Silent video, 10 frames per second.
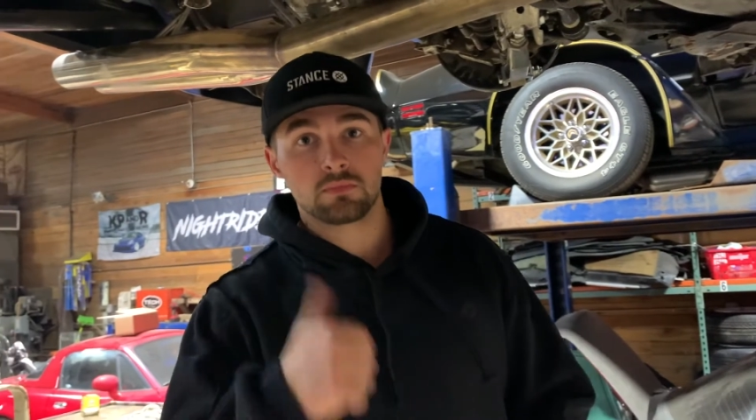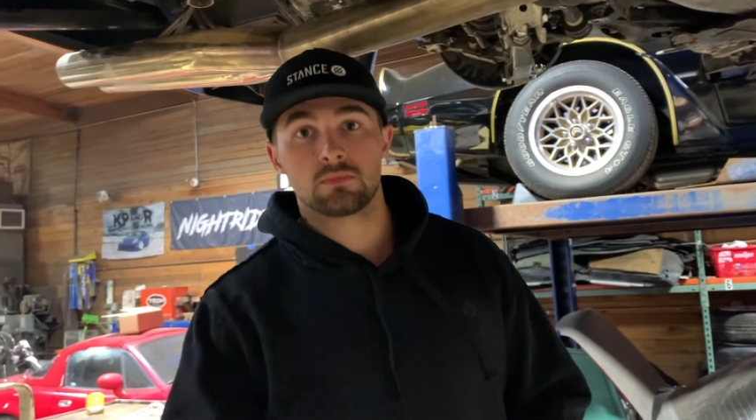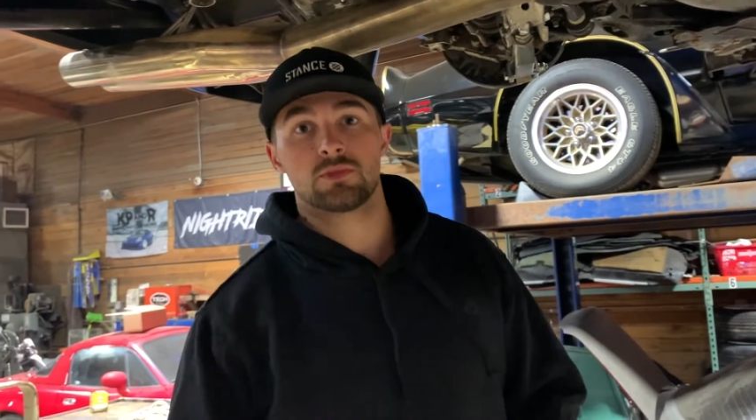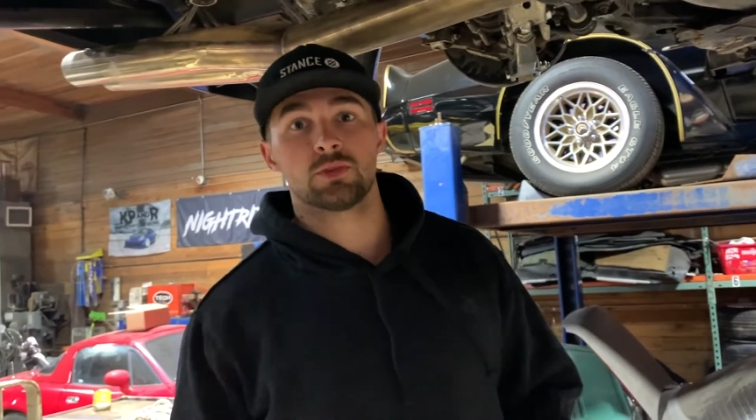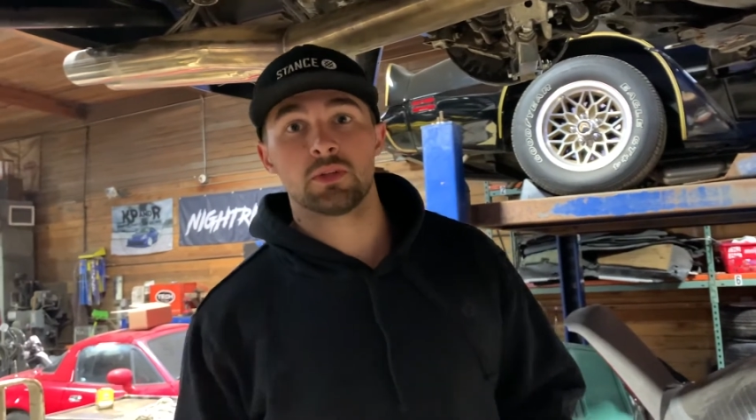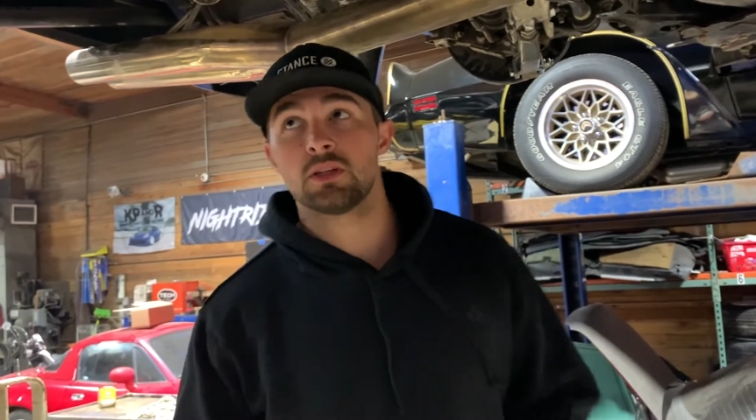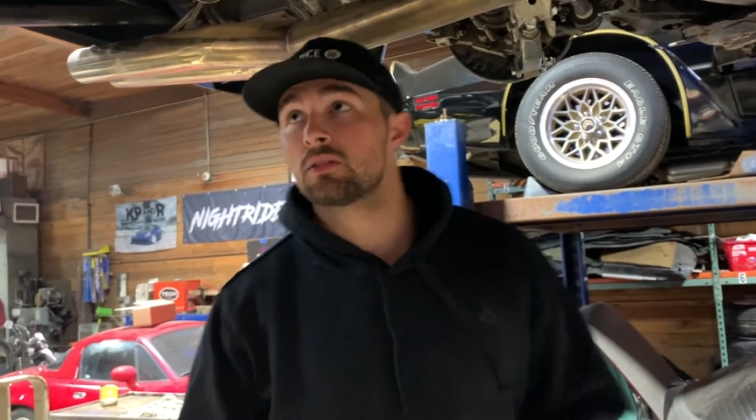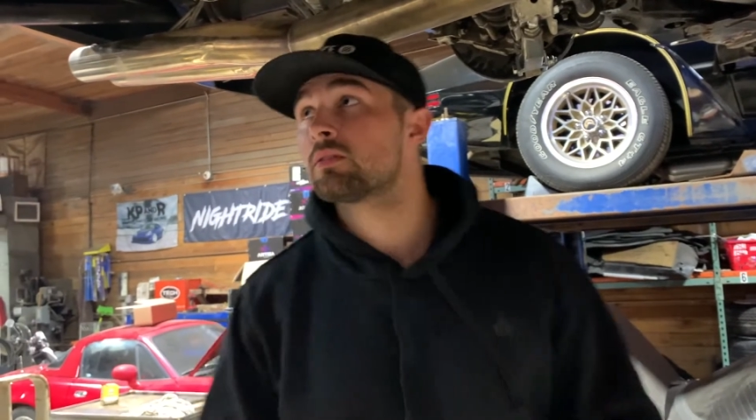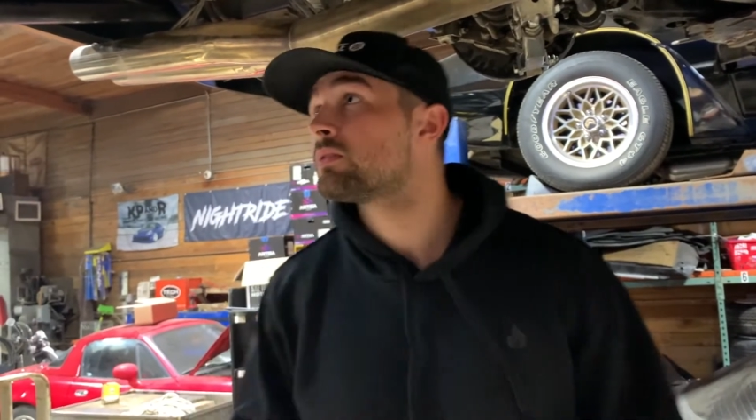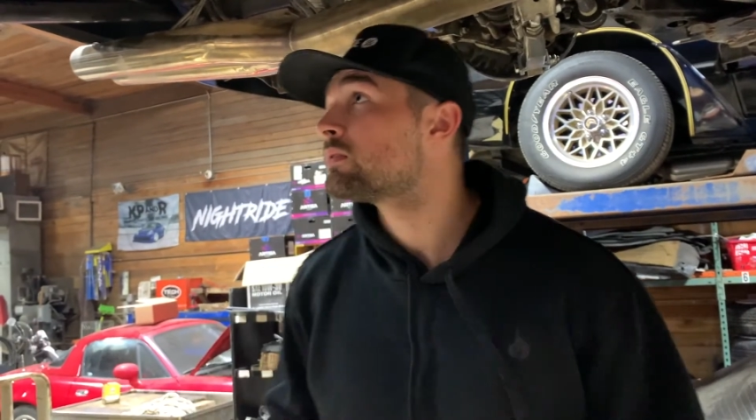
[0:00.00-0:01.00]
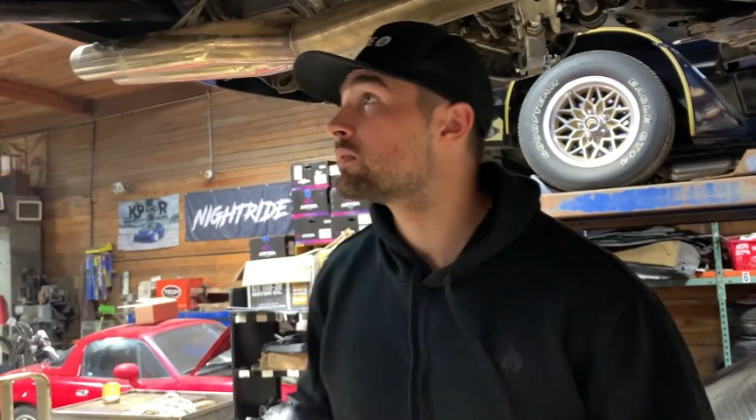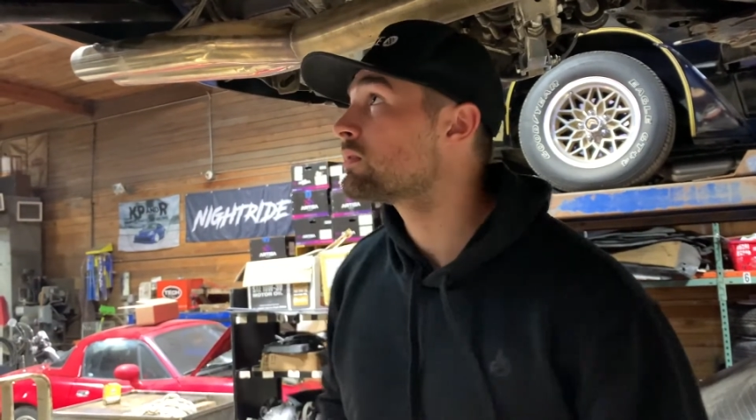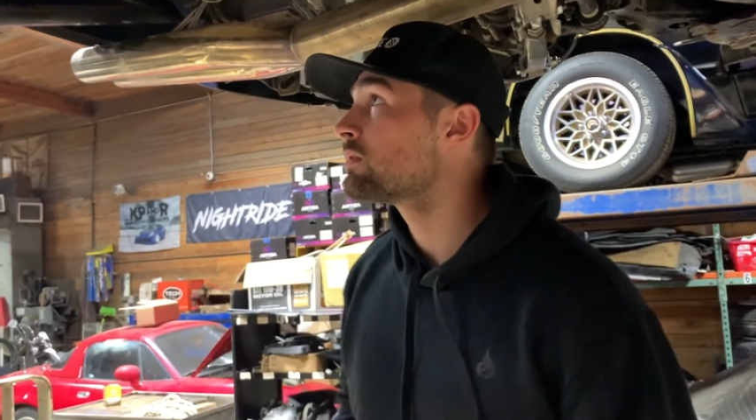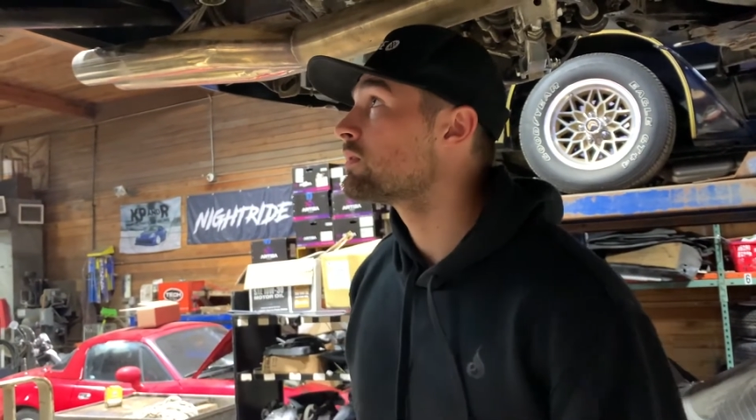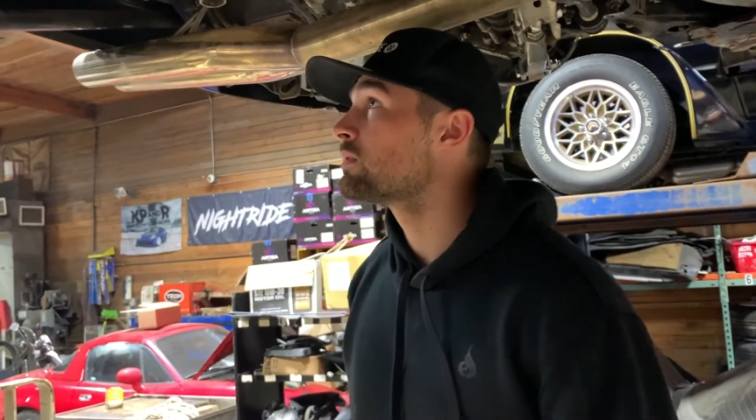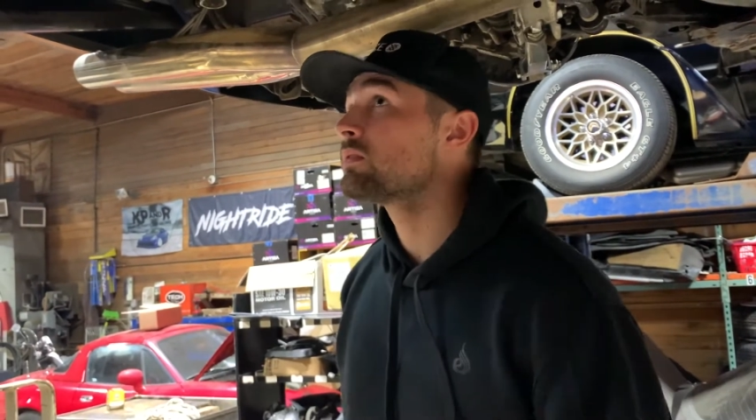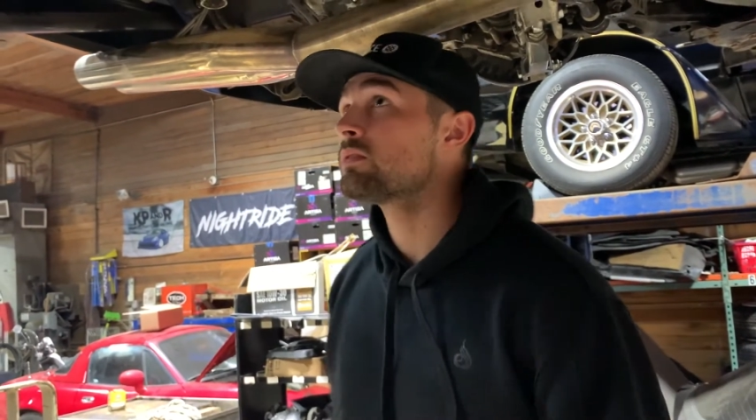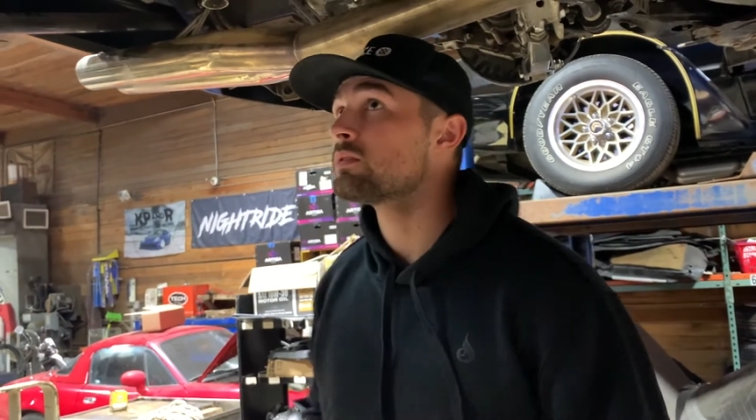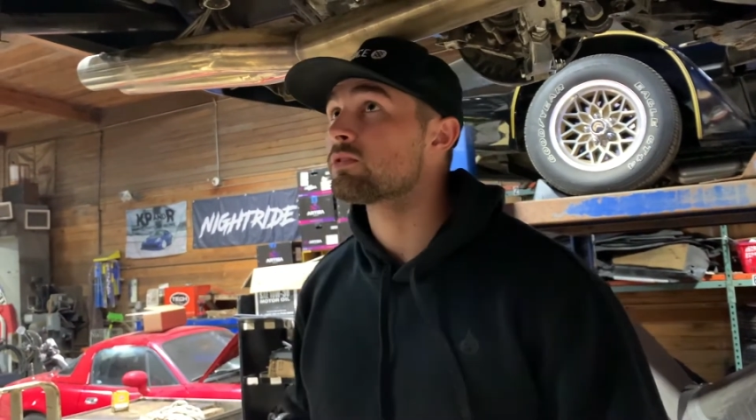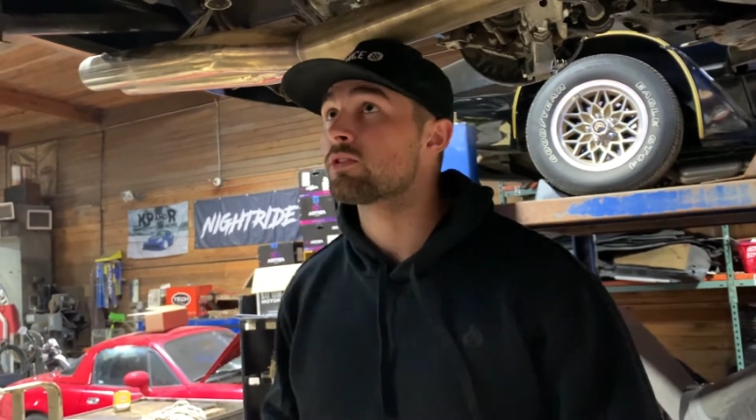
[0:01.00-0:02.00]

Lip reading: Should be good. So